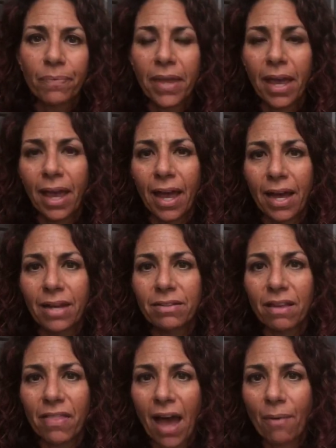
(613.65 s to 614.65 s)

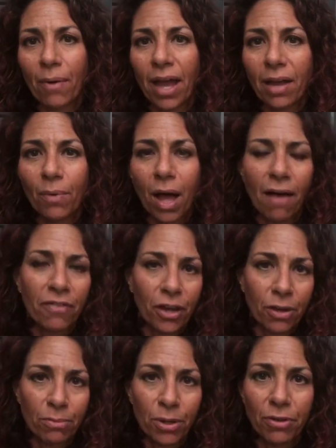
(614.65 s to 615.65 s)
And that way we'll have the
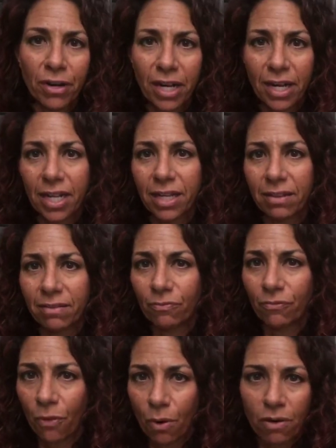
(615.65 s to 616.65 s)
community
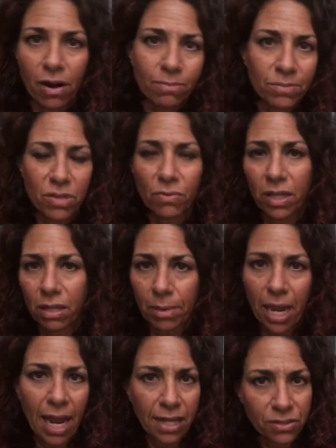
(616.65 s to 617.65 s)
forum to really
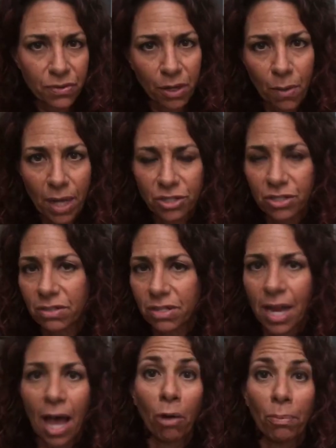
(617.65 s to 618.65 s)
be answering questions and
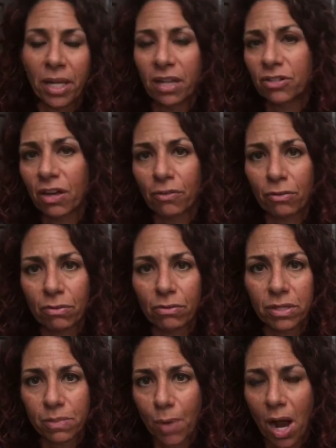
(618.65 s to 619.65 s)
helping each other through
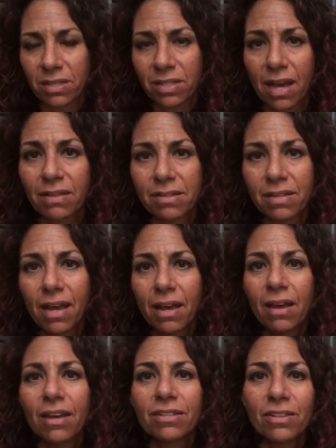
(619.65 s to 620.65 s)
this process.
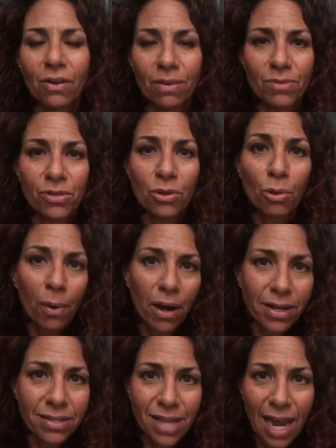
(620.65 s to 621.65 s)
So I'm super
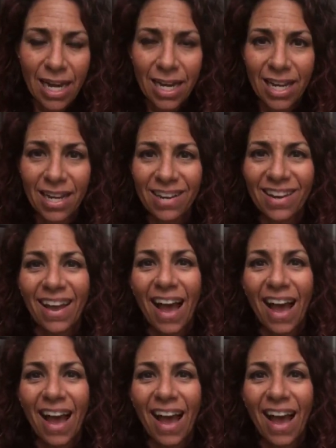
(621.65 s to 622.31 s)
excited.